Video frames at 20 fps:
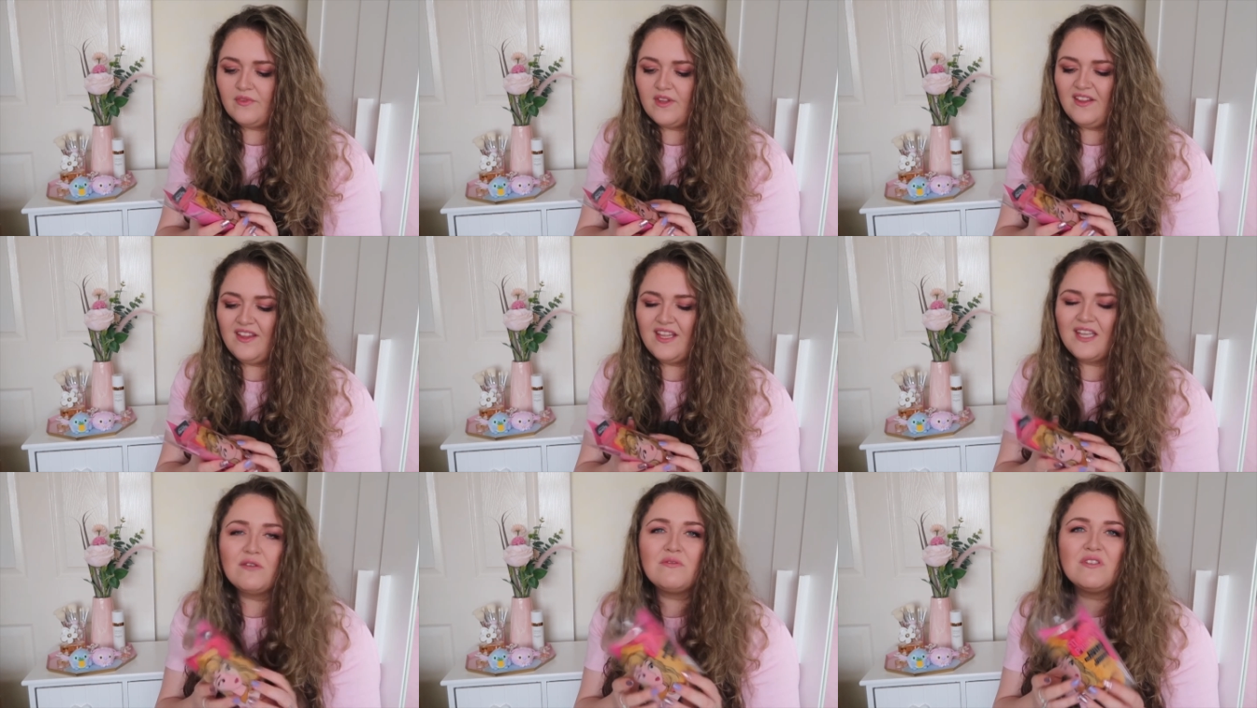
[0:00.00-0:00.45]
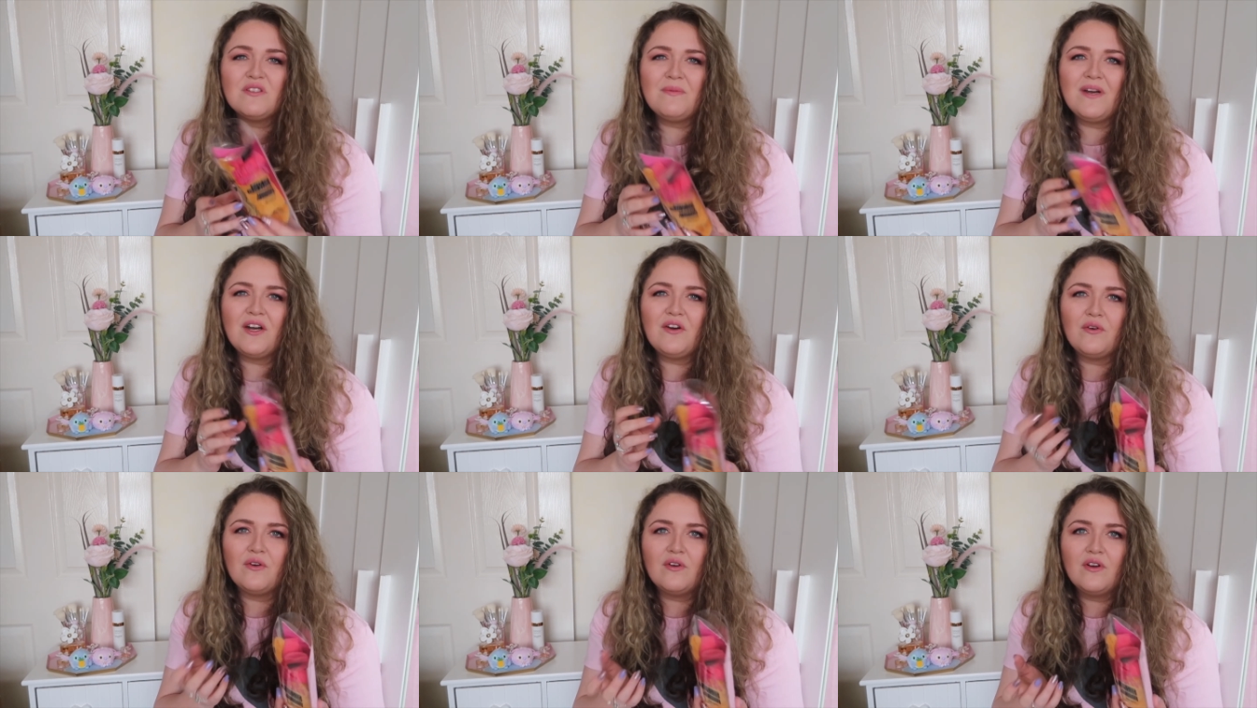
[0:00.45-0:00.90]
I think it was
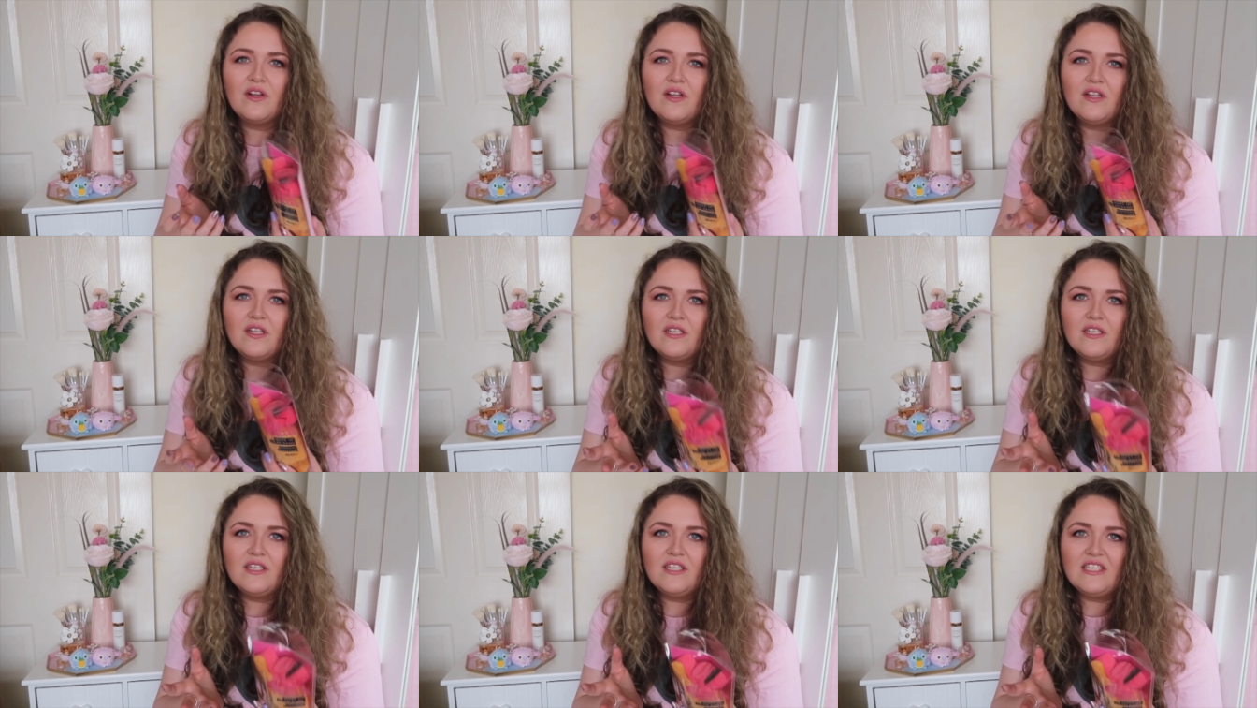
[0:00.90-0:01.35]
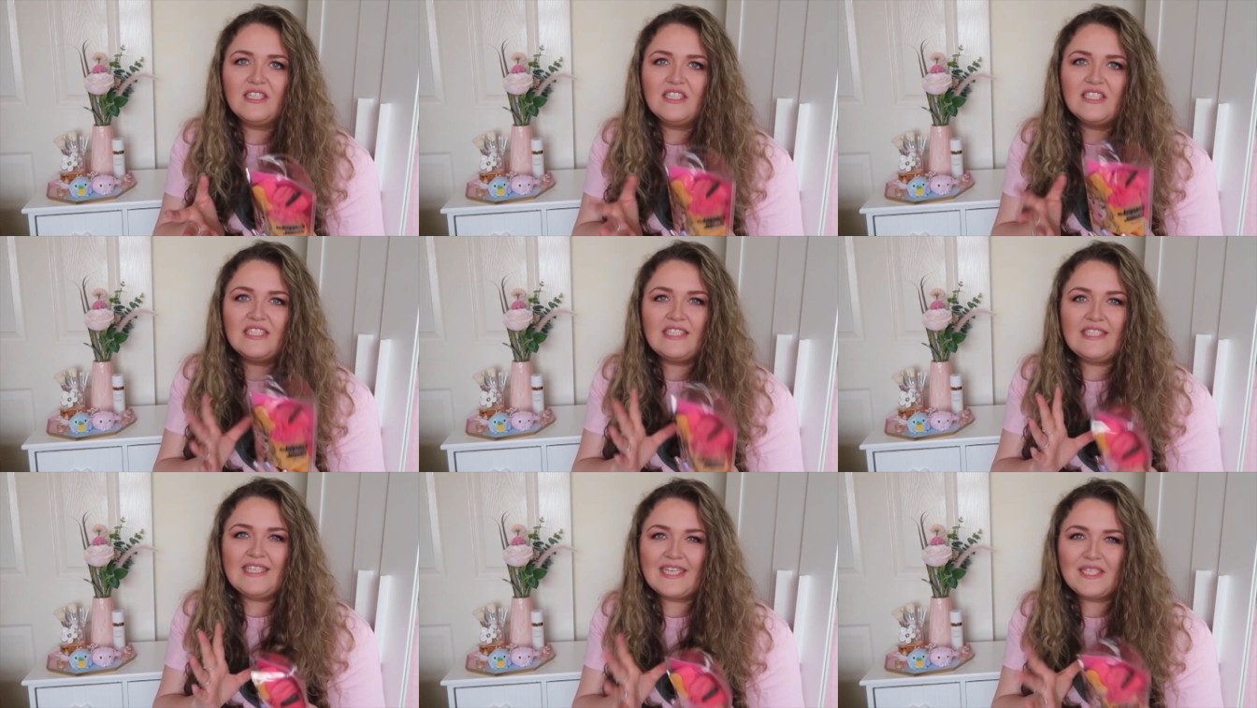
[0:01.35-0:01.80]
about
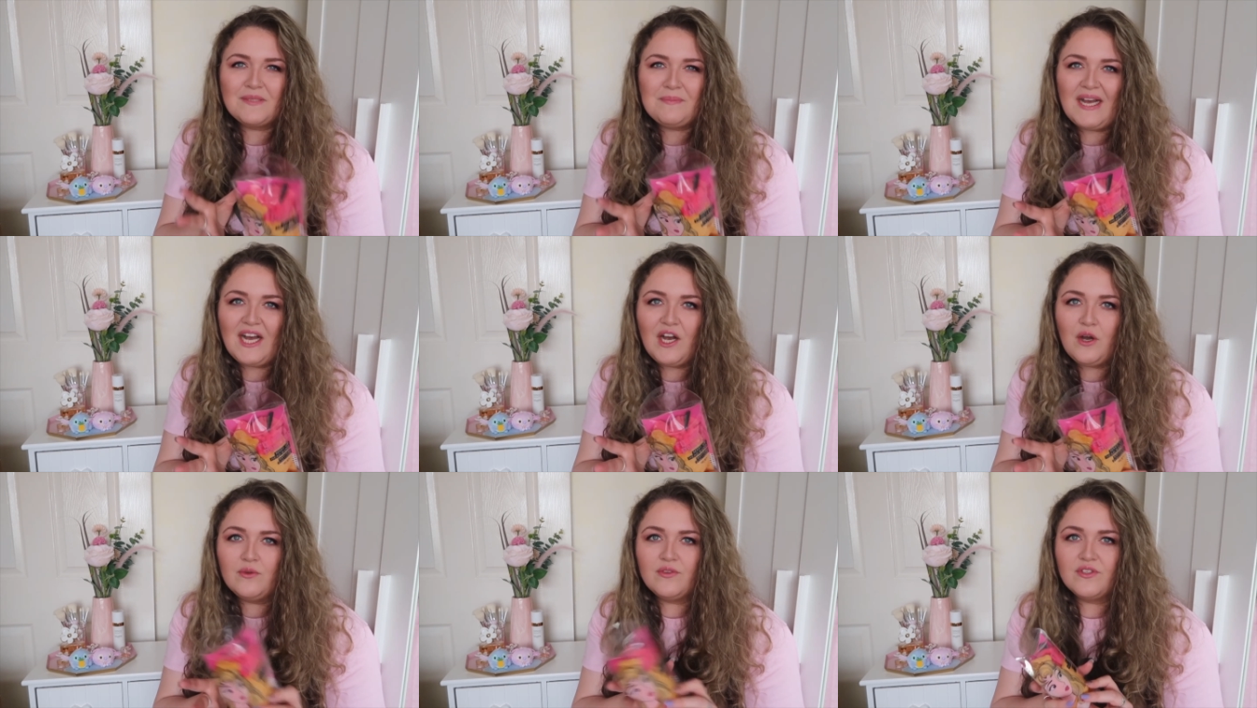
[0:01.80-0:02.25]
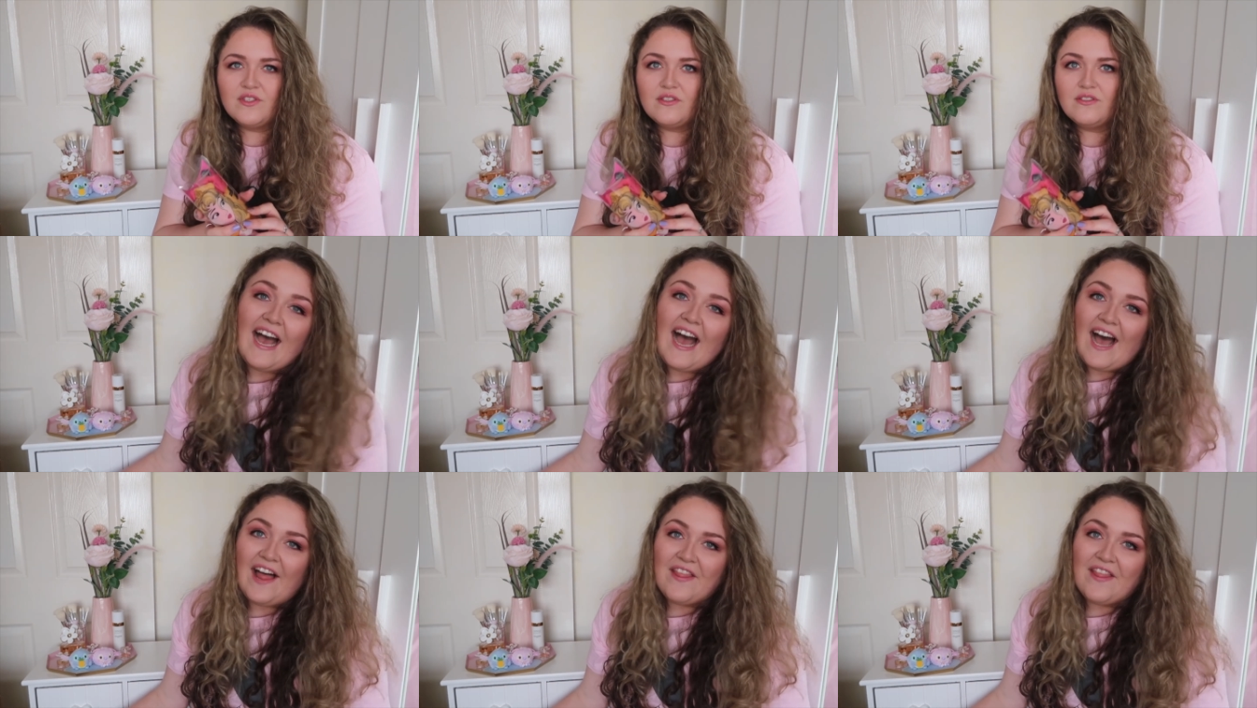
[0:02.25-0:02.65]
£6.